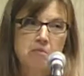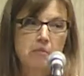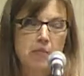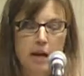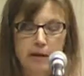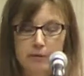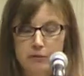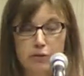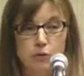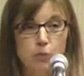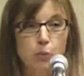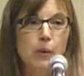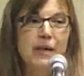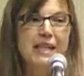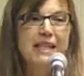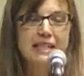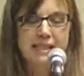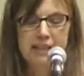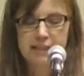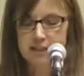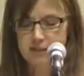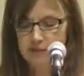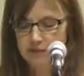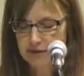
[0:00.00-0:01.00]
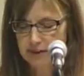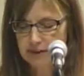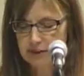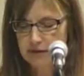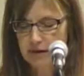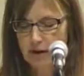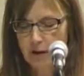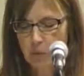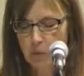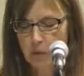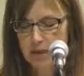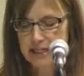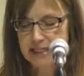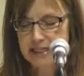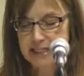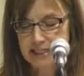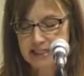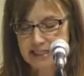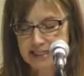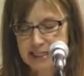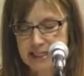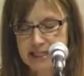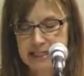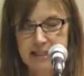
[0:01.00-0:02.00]
I was racing to figure out what did he
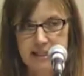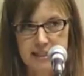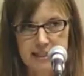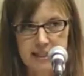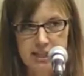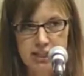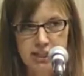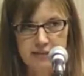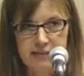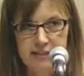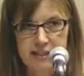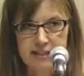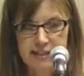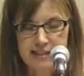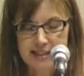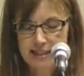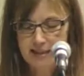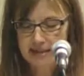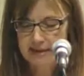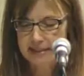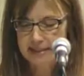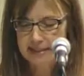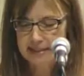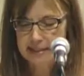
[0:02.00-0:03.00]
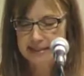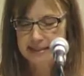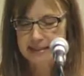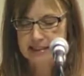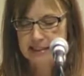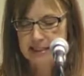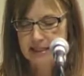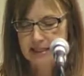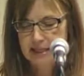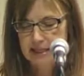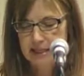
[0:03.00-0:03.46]
need in each of these areas.